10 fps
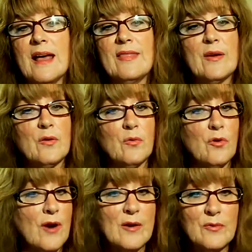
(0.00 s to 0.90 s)
And they were
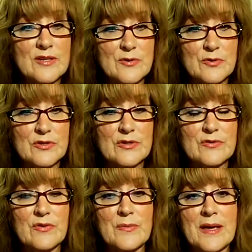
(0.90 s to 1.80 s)
great
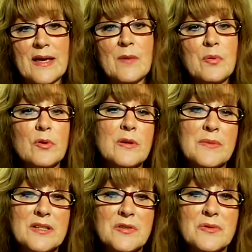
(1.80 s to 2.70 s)
resources for me and pointed
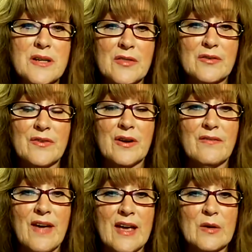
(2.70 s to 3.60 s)
me to another
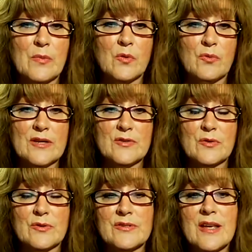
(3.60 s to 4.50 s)
very valuable
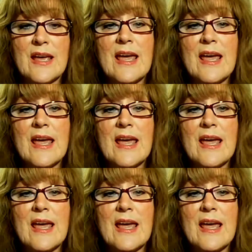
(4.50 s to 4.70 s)
resource.